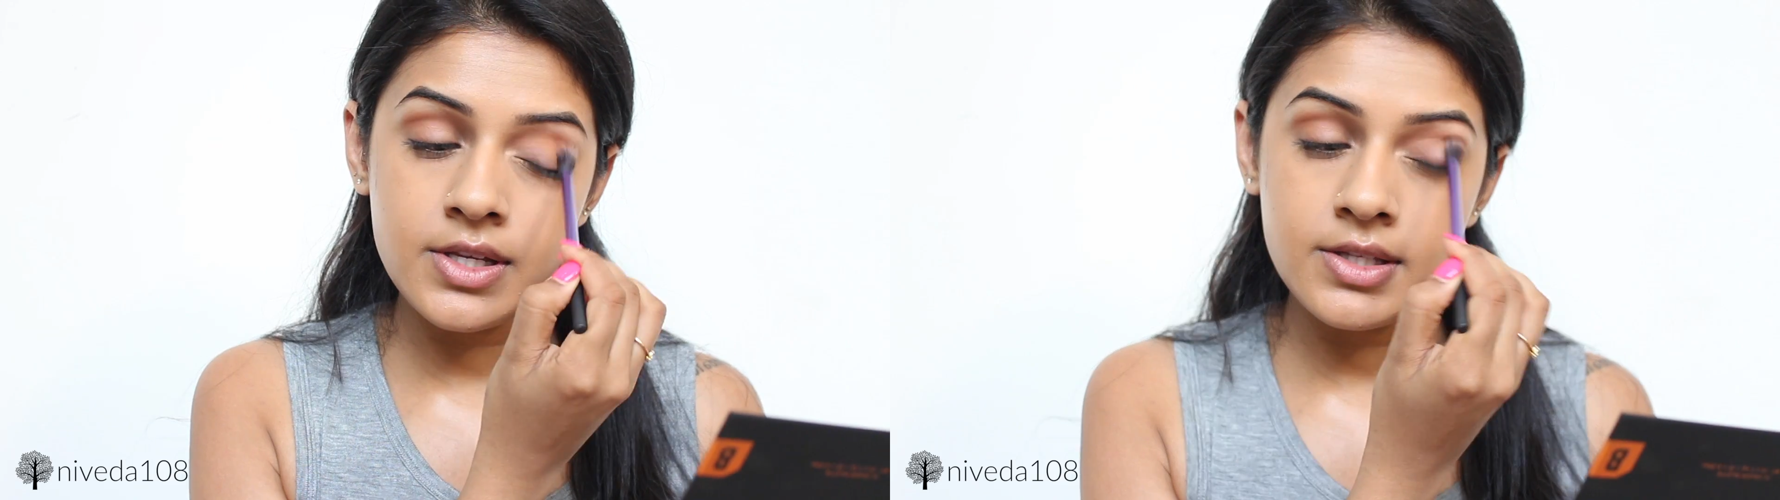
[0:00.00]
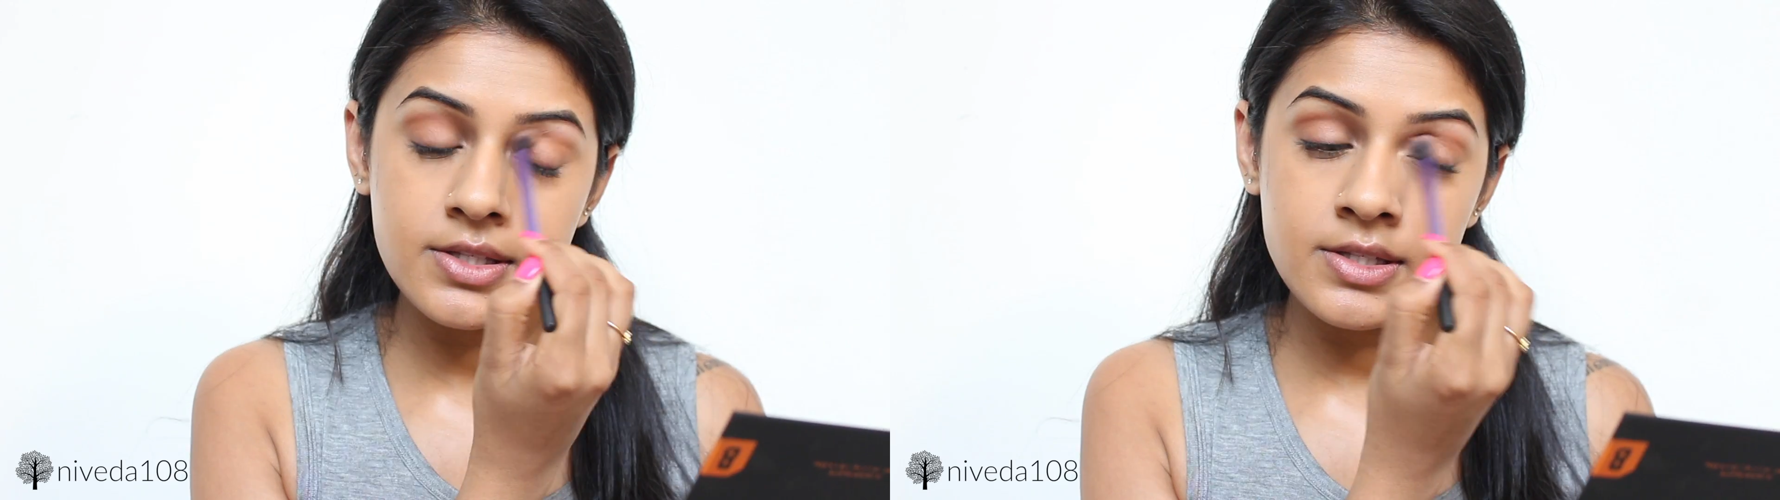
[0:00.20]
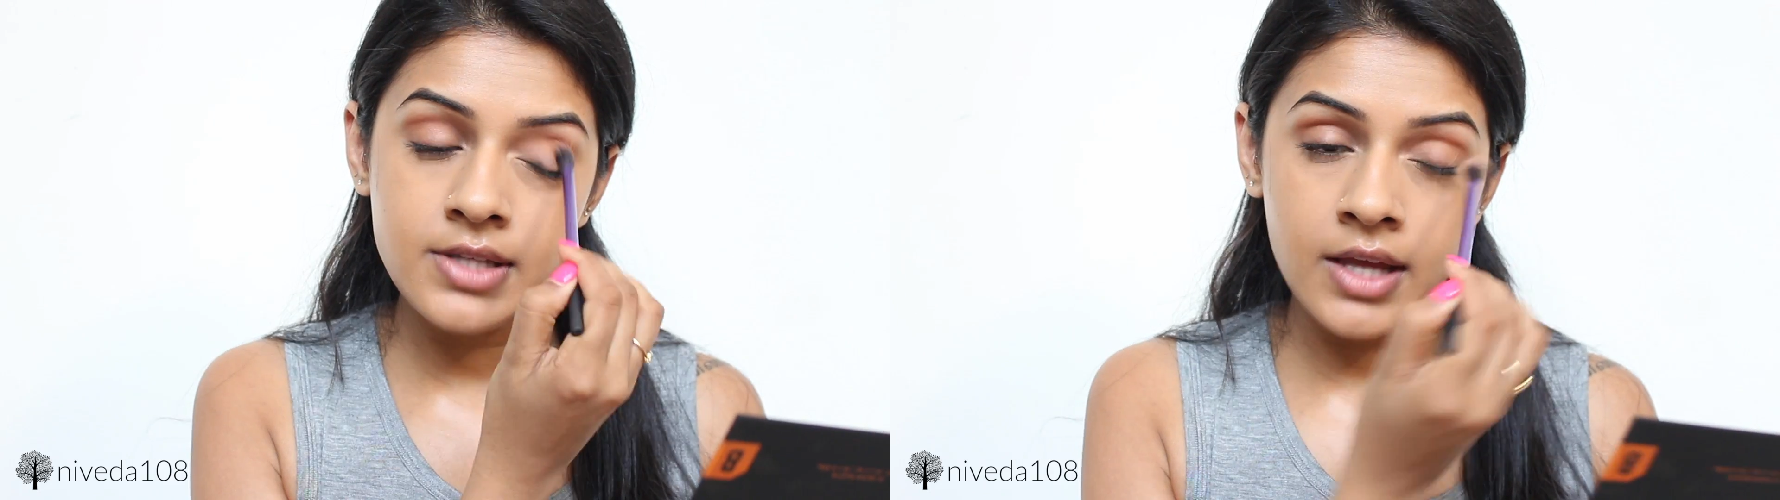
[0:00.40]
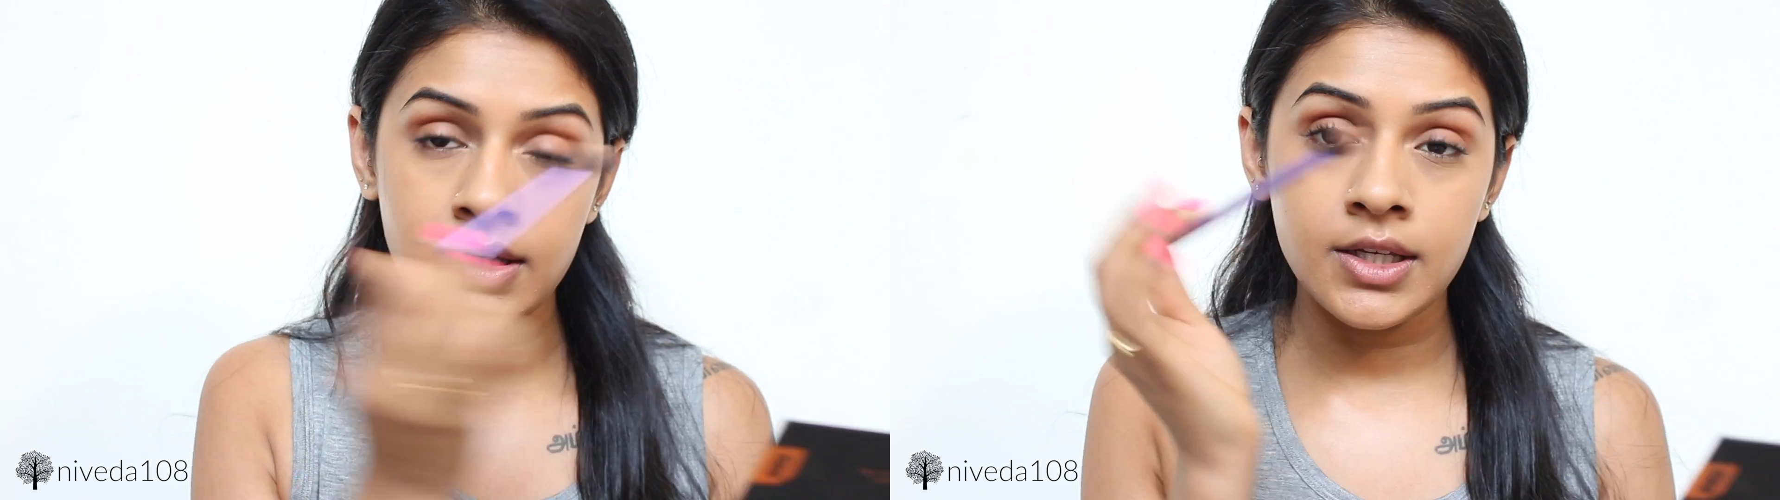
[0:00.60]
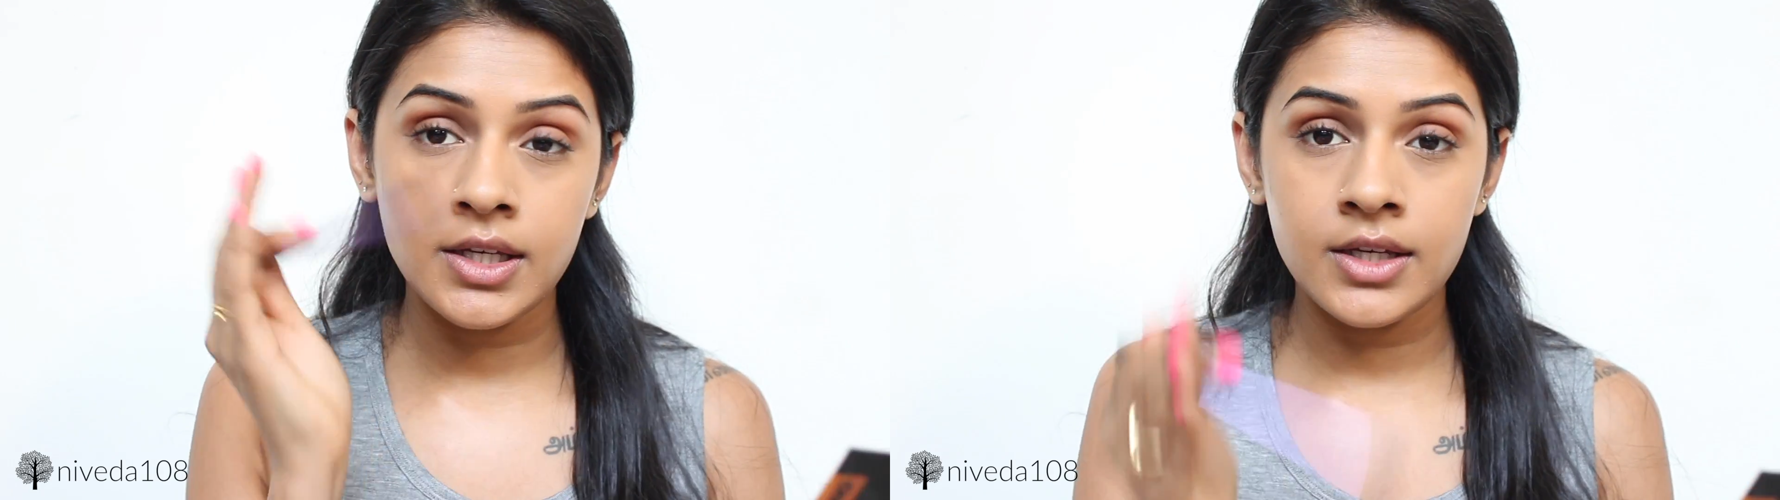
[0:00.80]
a
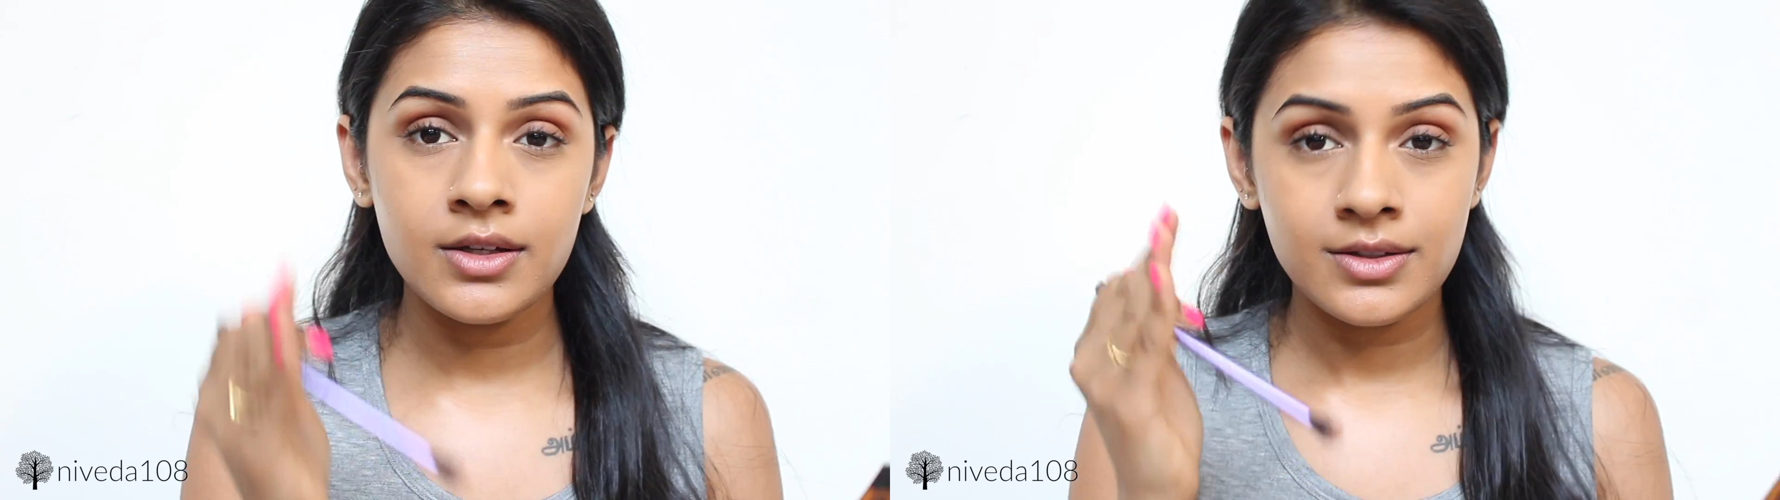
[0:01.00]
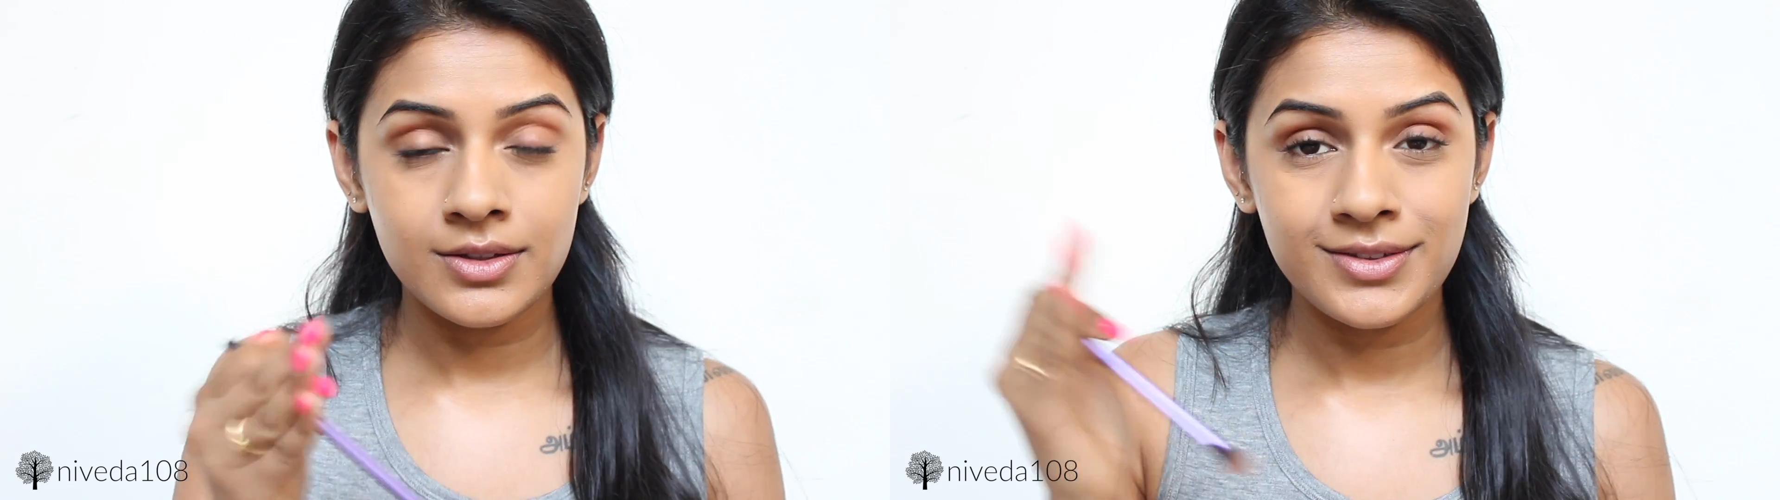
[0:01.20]
steady